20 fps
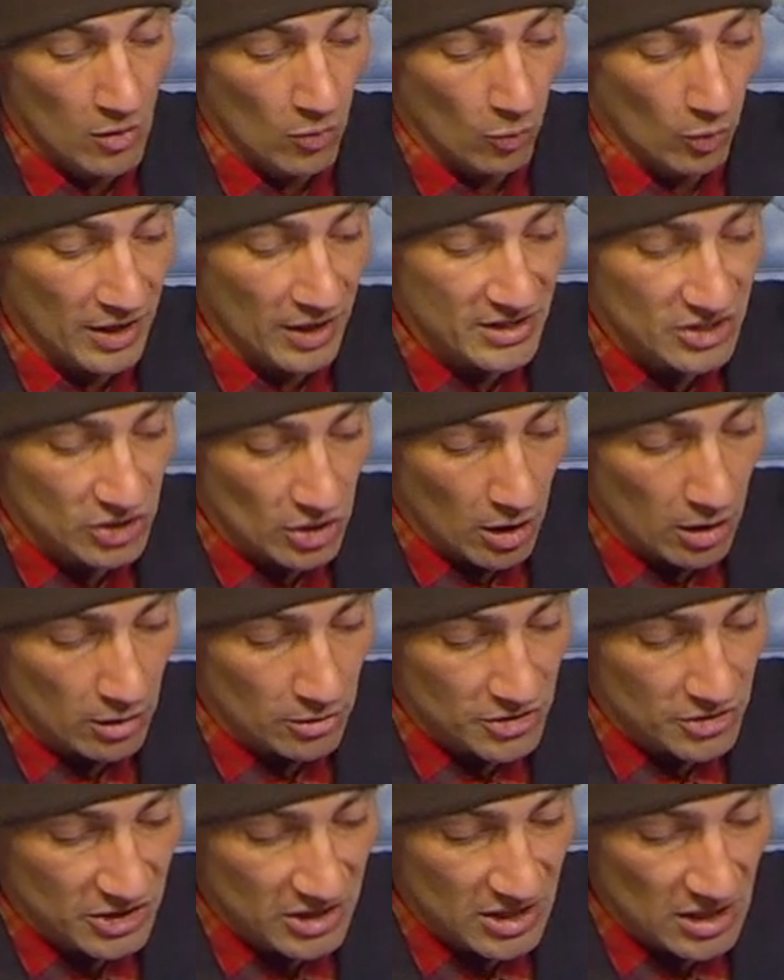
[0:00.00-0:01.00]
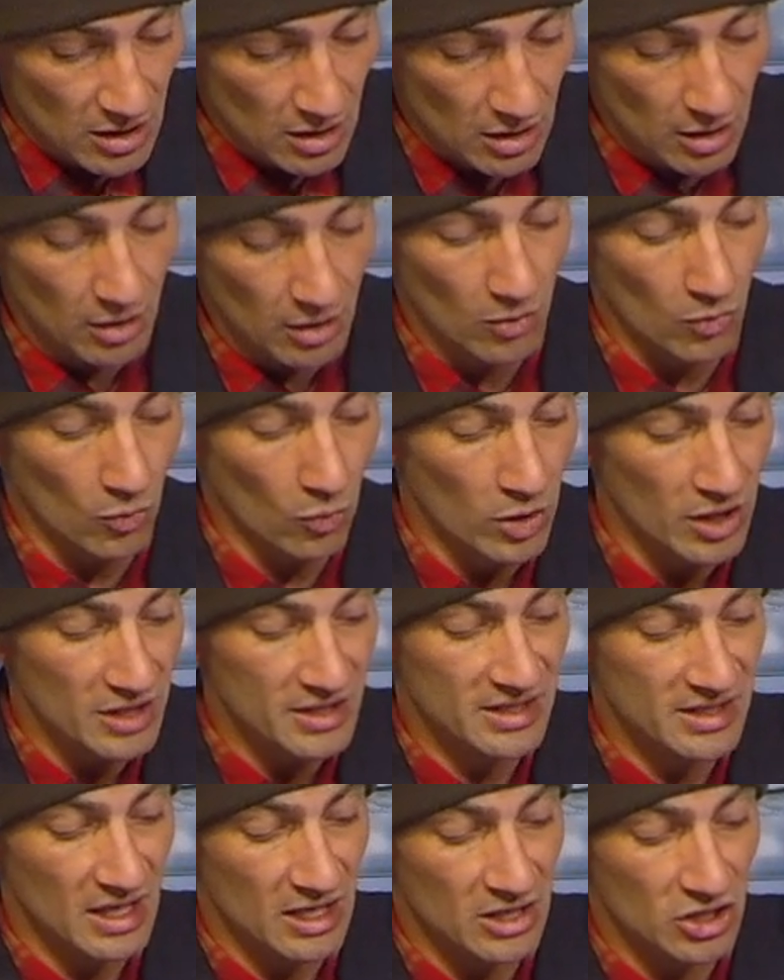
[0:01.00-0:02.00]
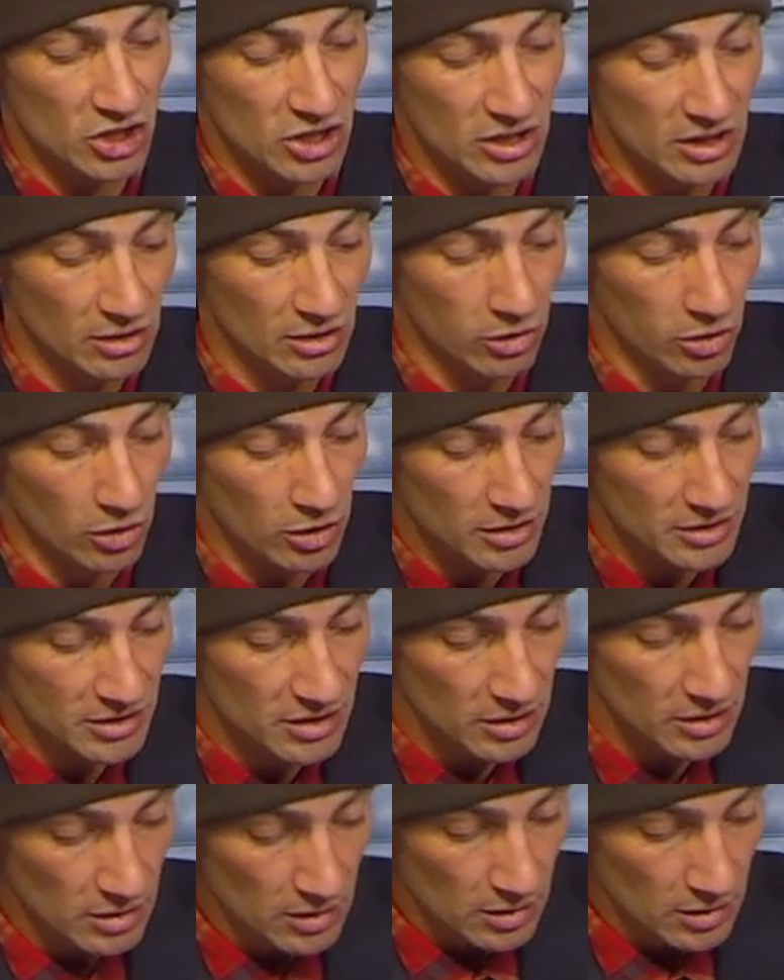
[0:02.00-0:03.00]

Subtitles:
What I saw in her skiing was that she looked